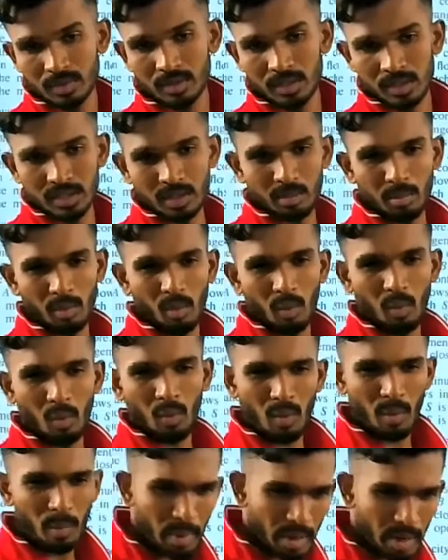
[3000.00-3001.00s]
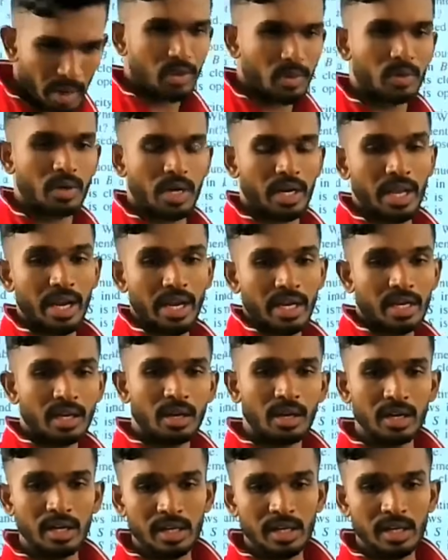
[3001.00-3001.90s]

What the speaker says: The moment you create a current,